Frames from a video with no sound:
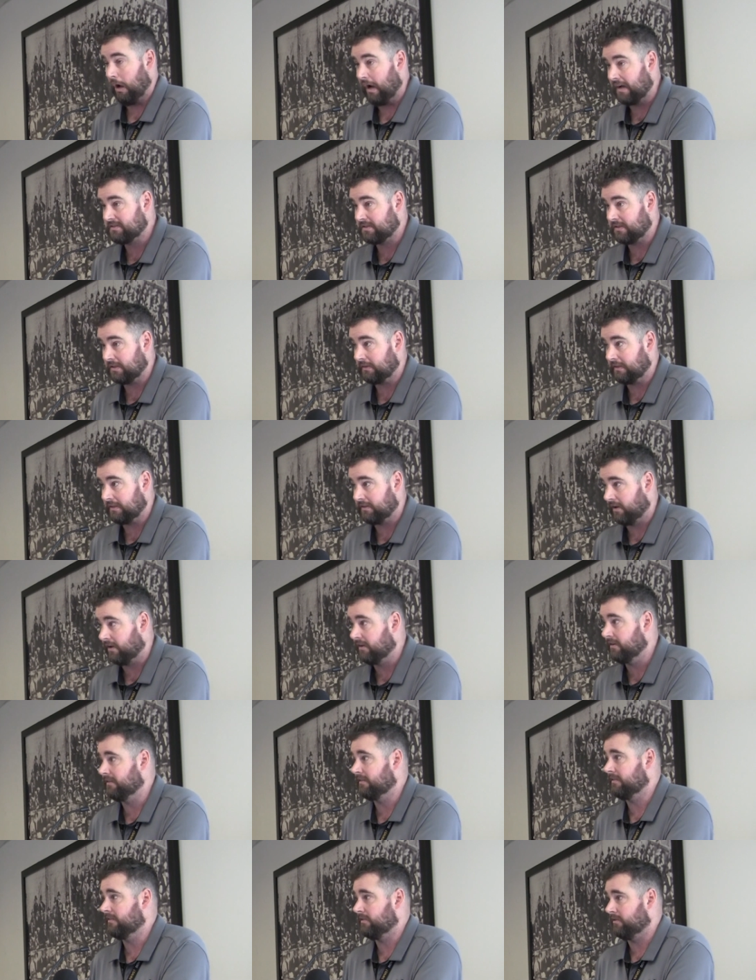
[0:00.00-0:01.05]
I certainly
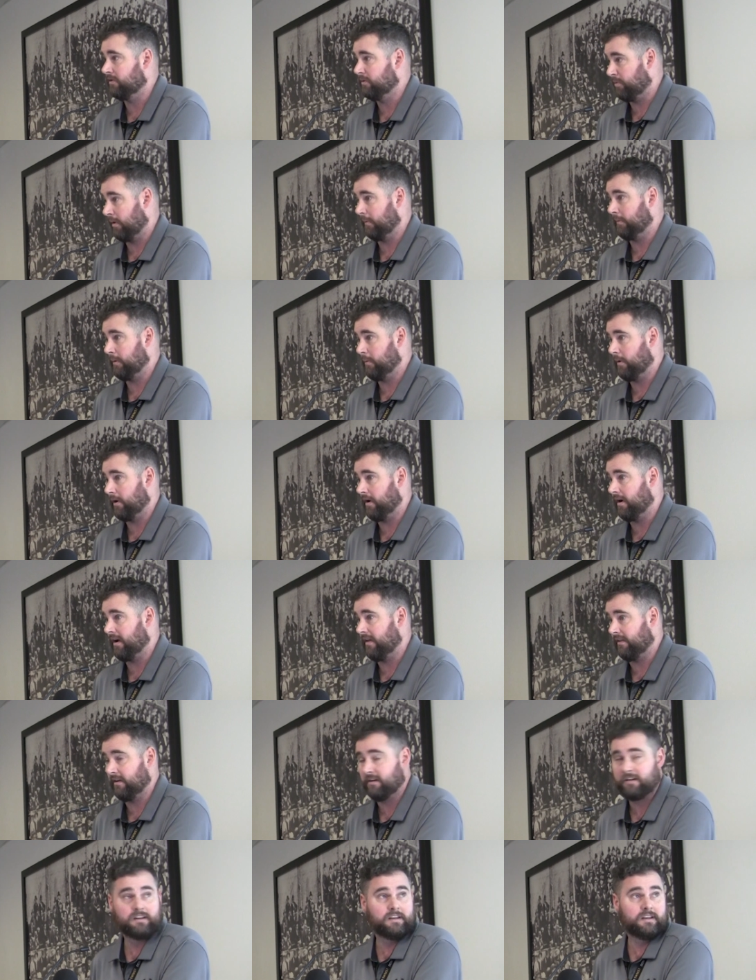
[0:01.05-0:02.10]
don't. You probably won't
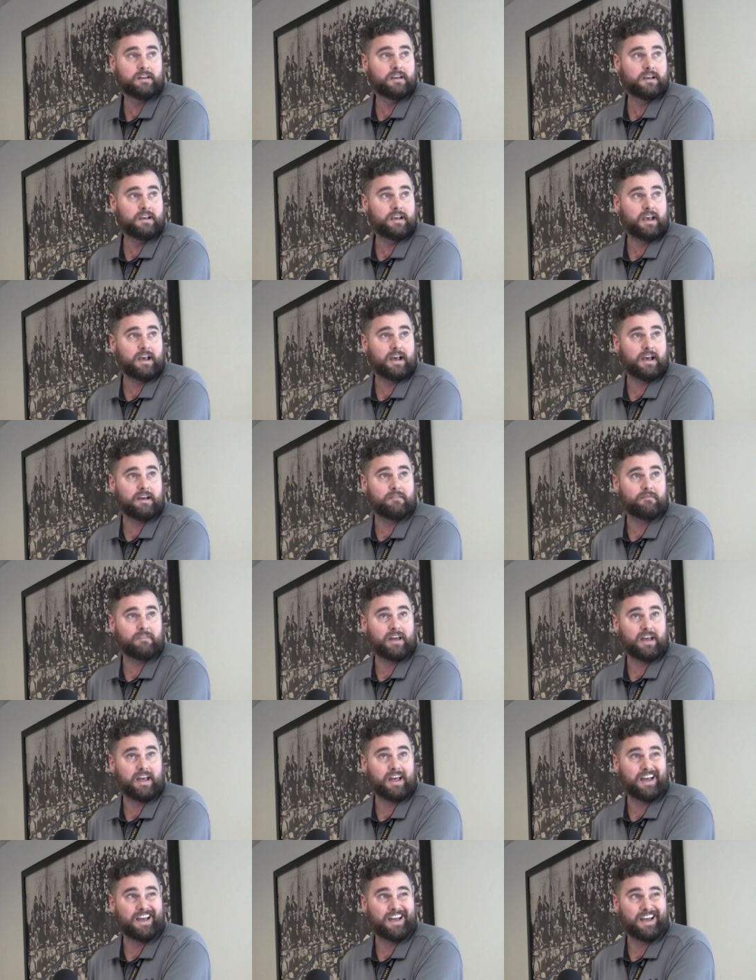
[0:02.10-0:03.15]
either. Um,
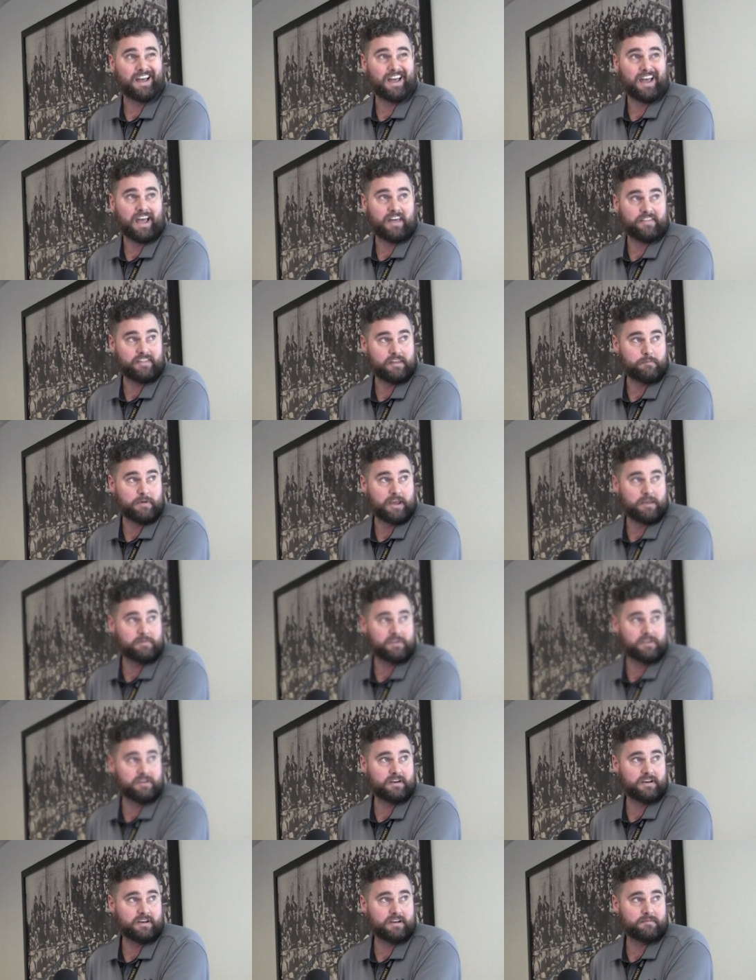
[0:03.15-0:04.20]
and there may
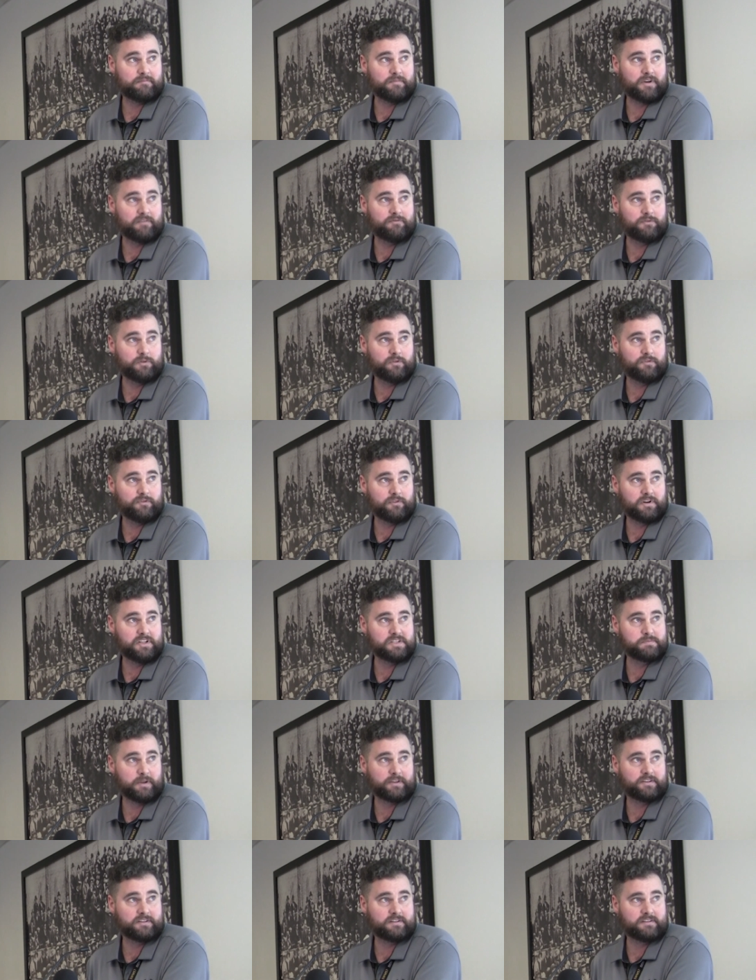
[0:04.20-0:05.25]
be a, um, a, view for an
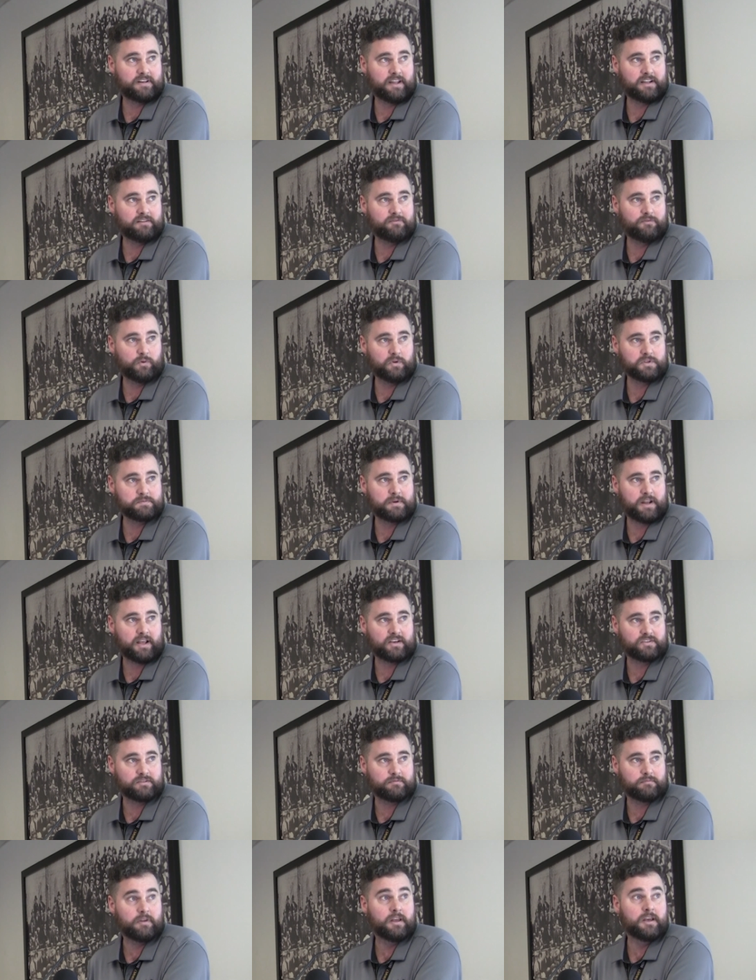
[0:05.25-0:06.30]
inspector to take enforcement
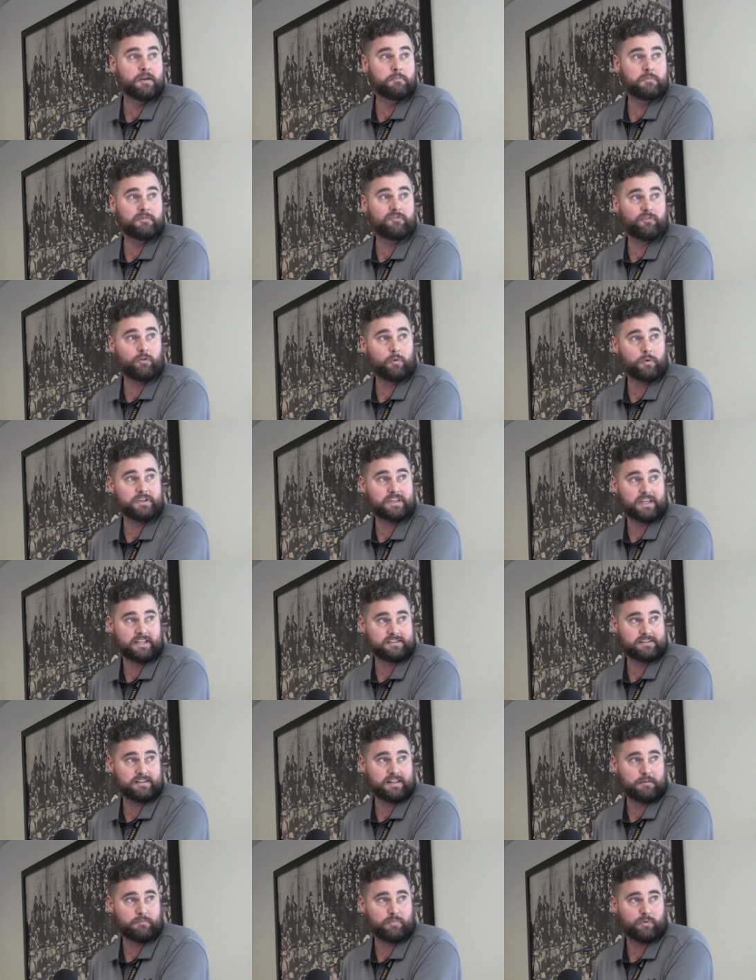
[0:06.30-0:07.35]
action. Before we get
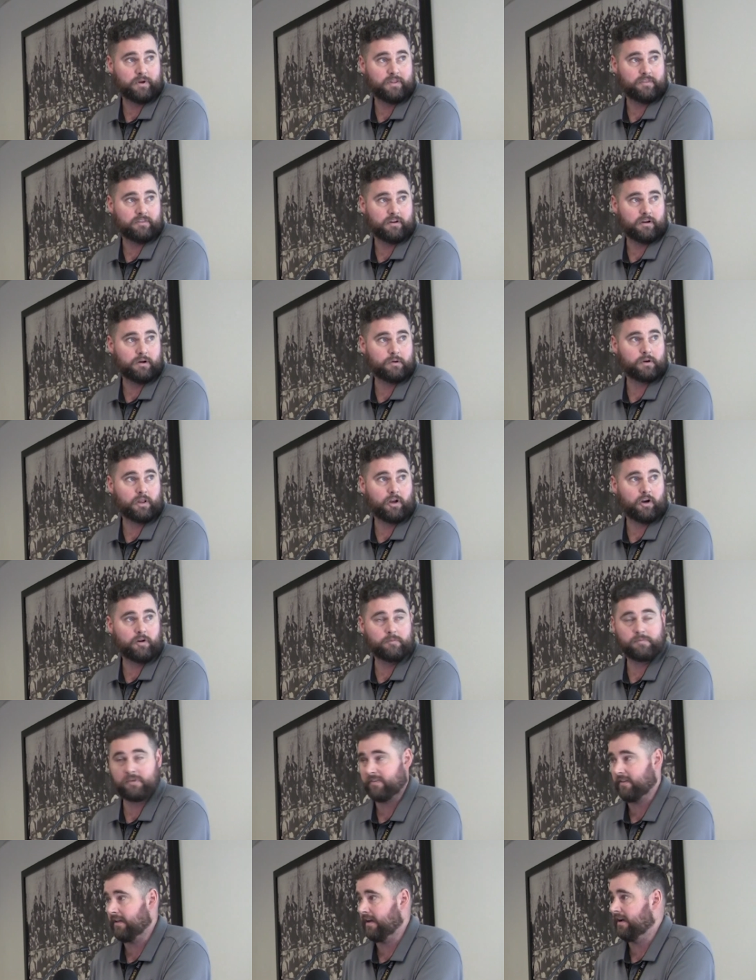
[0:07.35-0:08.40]
to that point, though, I would
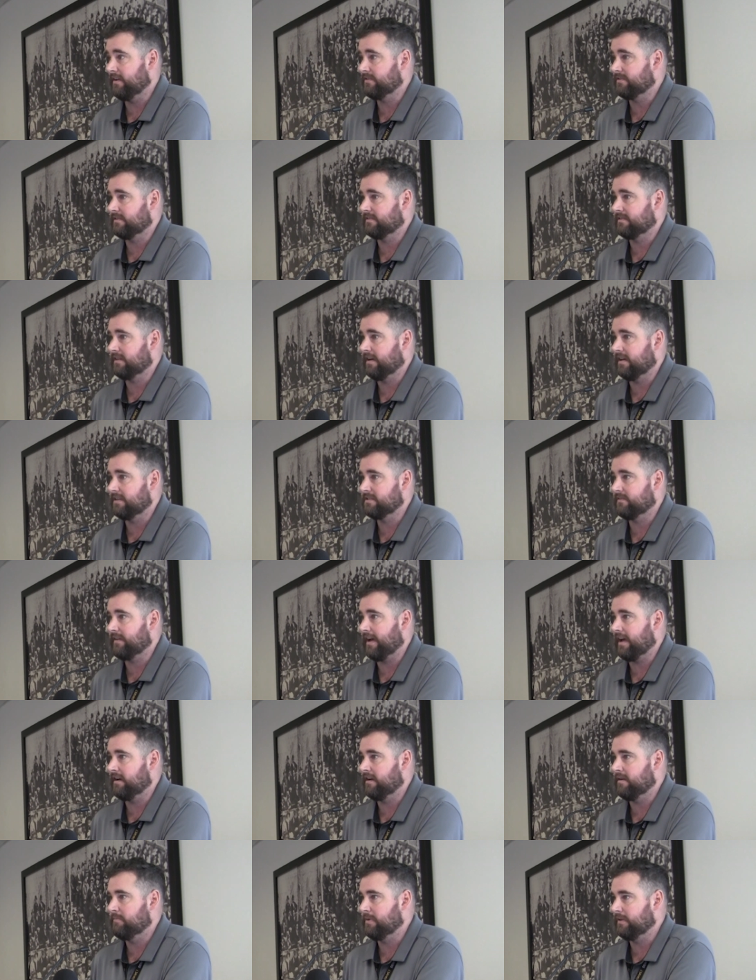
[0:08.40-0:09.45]
hope that the HSRs have
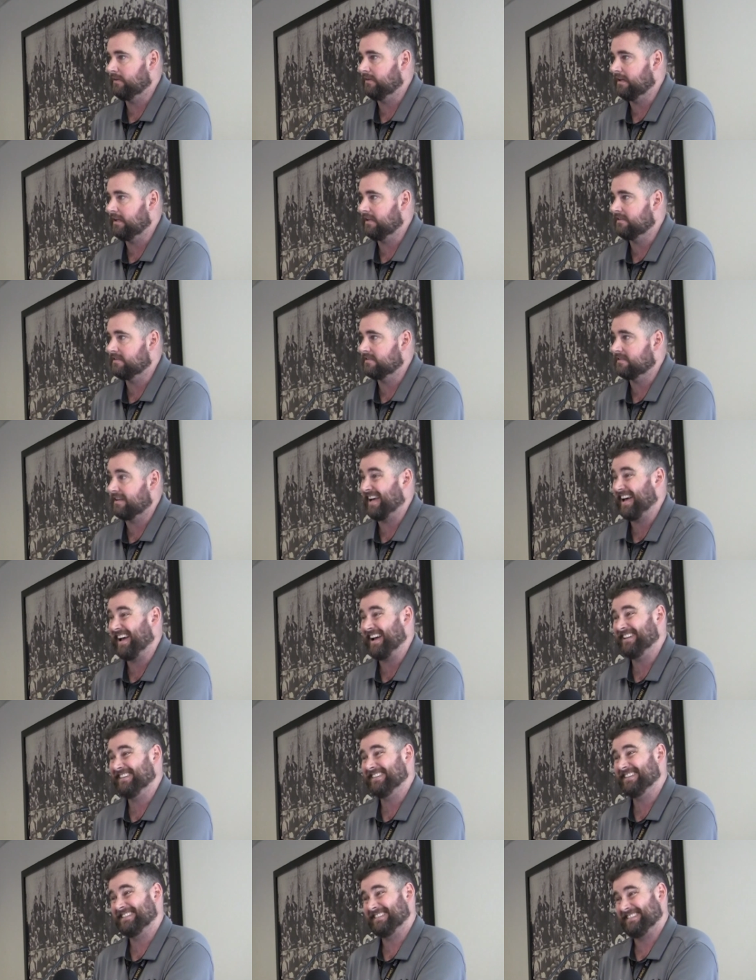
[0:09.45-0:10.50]
had an ability to say,
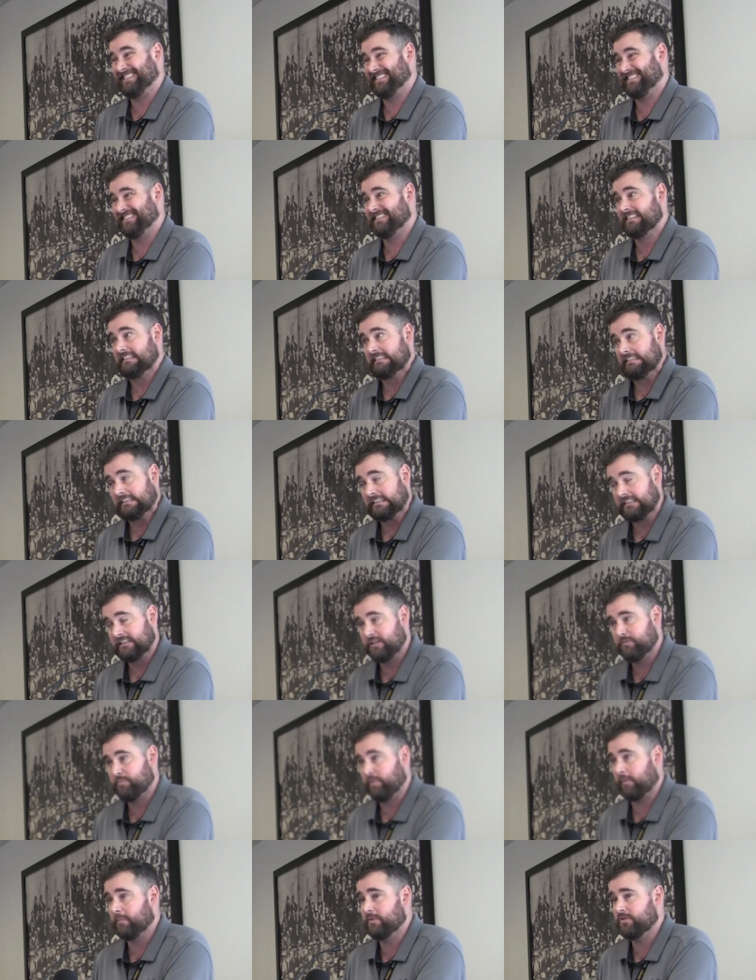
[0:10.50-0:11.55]
hey, listen,
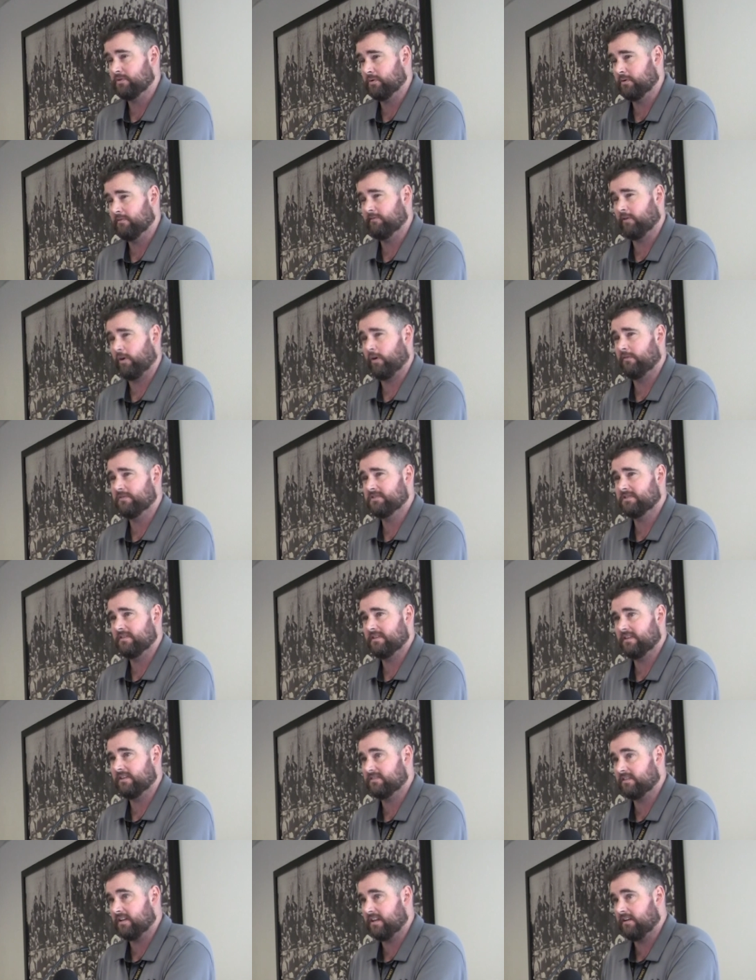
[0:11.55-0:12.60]
you probably should involve us in
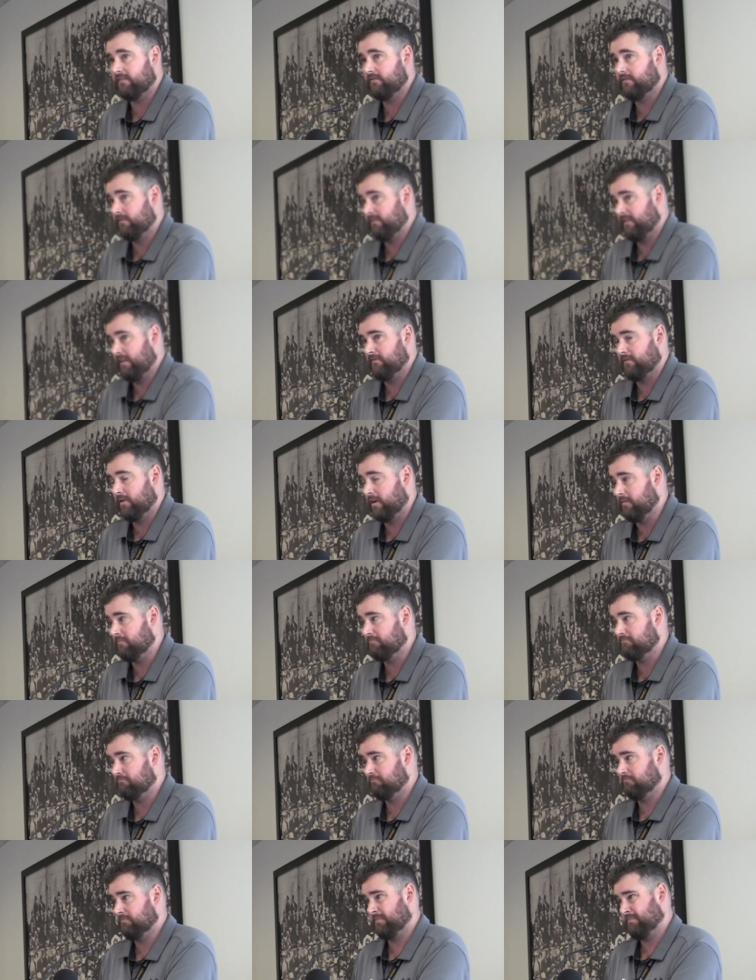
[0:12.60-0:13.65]
this, and if, if
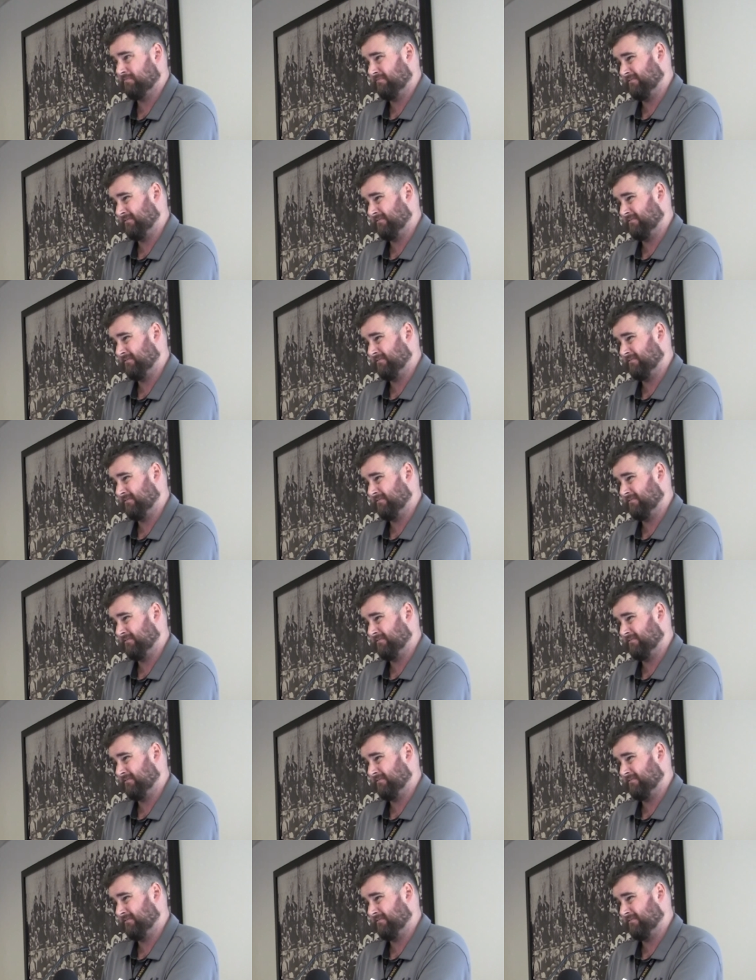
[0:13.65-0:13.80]
not,